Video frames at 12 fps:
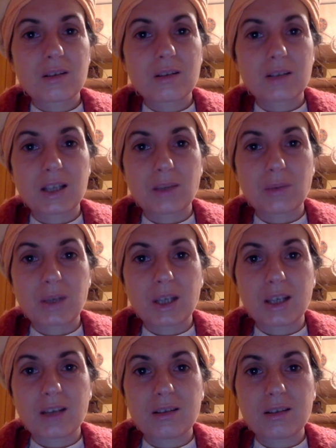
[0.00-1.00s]
that we
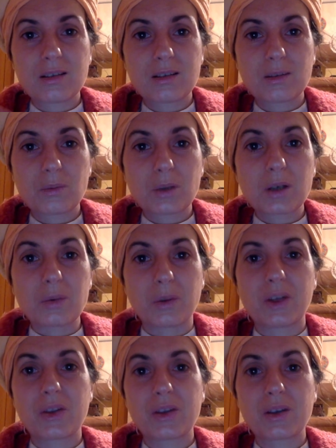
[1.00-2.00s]
can work
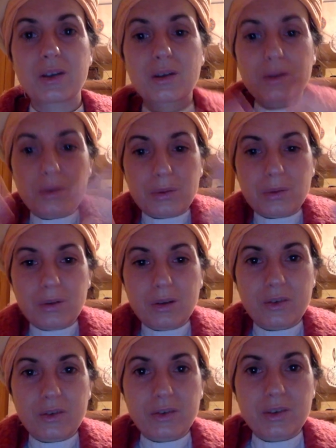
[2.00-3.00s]
with through
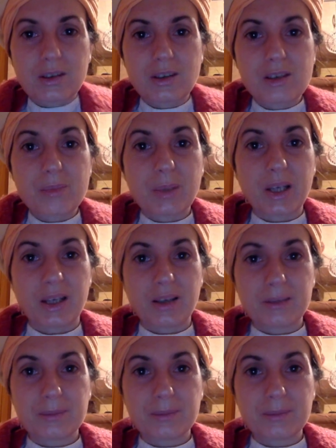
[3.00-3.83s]
the display